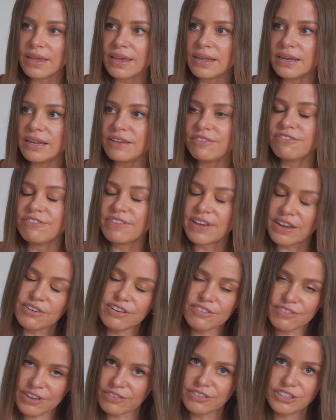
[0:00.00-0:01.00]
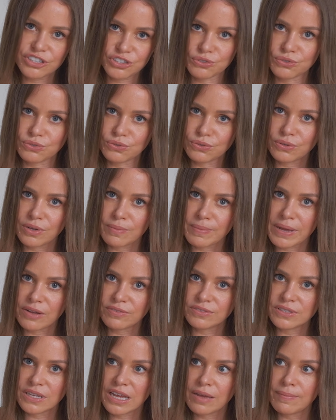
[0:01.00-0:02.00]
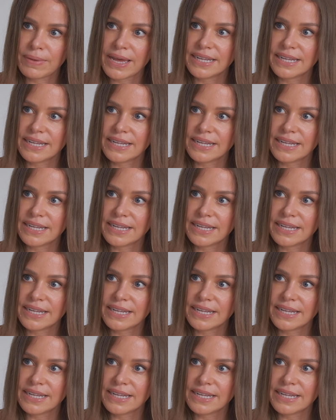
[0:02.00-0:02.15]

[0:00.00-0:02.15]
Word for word: in a very very short amount of time.